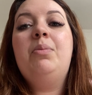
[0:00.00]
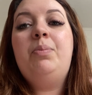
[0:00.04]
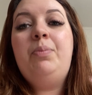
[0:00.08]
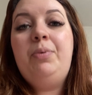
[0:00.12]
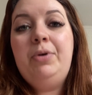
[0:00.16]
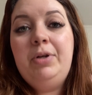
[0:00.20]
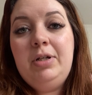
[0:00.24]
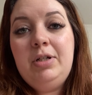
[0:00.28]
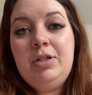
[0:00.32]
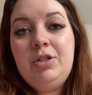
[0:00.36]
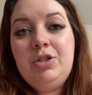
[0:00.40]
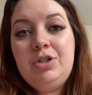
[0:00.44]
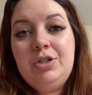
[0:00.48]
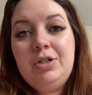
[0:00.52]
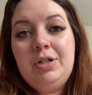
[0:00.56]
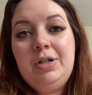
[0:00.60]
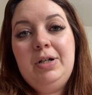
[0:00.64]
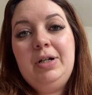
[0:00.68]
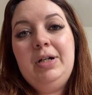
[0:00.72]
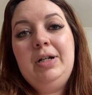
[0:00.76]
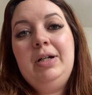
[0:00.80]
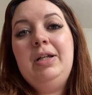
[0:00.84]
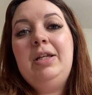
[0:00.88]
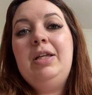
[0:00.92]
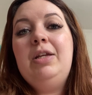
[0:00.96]
pretty
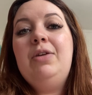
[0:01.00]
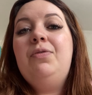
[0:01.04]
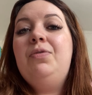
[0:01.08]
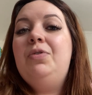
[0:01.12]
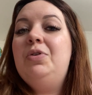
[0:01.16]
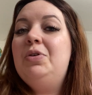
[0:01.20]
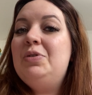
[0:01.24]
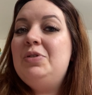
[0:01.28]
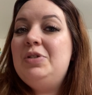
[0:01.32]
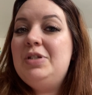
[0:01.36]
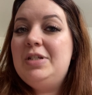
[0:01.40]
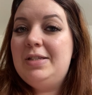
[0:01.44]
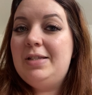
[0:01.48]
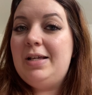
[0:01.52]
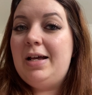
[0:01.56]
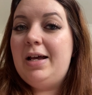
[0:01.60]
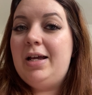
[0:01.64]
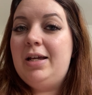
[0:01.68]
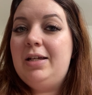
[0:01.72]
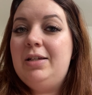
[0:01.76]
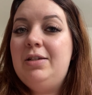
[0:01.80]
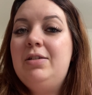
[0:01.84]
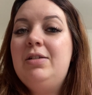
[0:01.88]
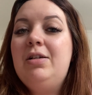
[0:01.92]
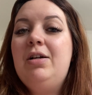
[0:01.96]
sure if you
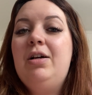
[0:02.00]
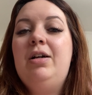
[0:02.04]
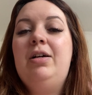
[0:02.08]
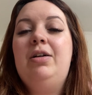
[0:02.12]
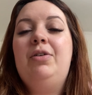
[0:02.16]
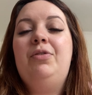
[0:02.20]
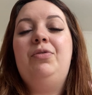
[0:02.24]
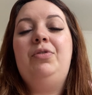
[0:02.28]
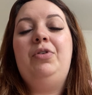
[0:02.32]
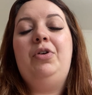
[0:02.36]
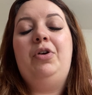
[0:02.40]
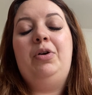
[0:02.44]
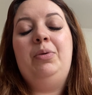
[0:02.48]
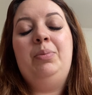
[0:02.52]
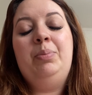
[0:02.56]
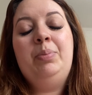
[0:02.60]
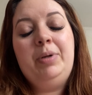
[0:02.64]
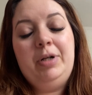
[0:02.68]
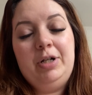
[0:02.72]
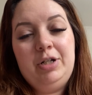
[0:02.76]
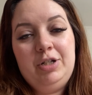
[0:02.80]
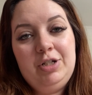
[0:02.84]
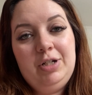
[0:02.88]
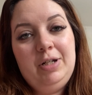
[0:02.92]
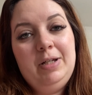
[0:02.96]
decide of your
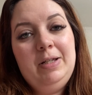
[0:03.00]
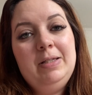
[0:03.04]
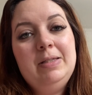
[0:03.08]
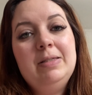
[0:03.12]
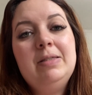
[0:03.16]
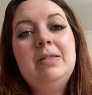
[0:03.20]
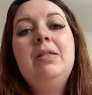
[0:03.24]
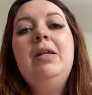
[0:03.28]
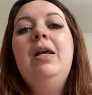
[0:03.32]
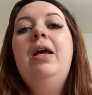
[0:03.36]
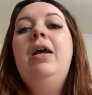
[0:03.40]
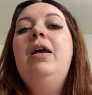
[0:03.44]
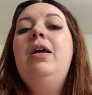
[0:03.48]
purchase,